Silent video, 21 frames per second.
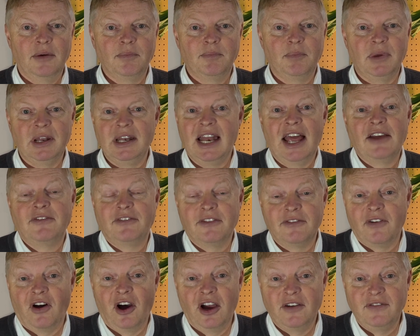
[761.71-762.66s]
been left for
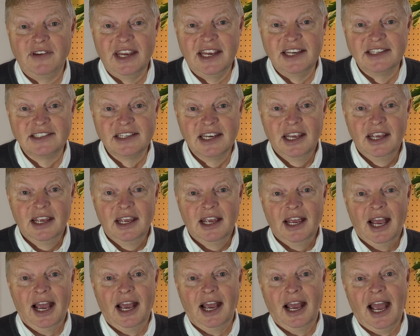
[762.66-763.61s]
5 years,
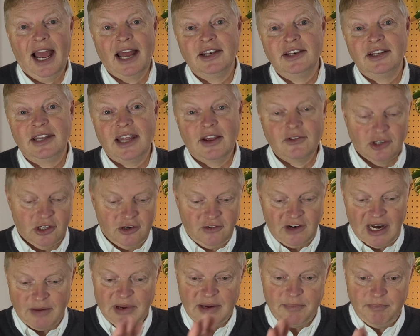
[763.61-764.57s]
and there was a
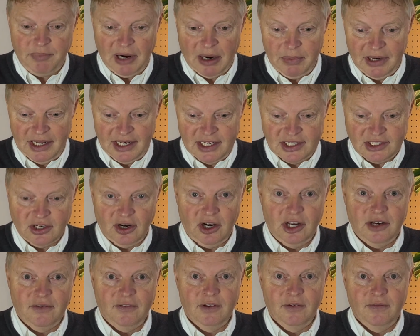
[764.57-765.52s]
great big bubble in the
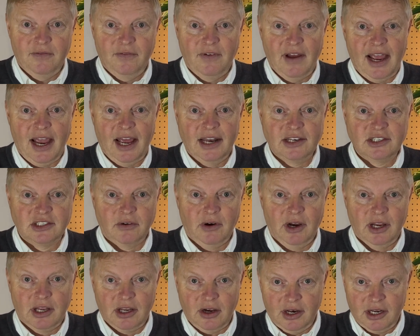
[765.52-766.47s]
side of the van. So
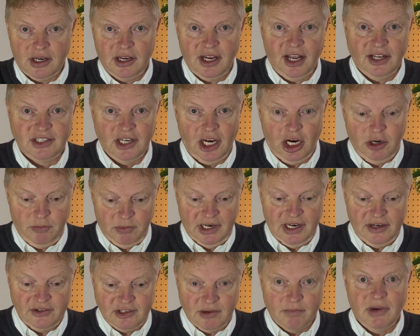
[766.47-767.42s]
I kind of cut it open,
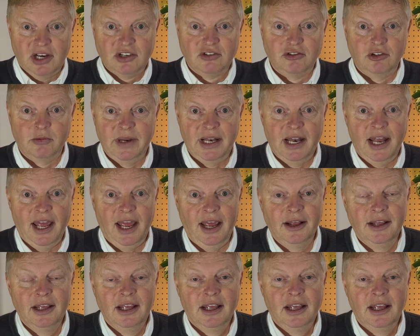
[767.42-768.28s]
there's a mushroom in there.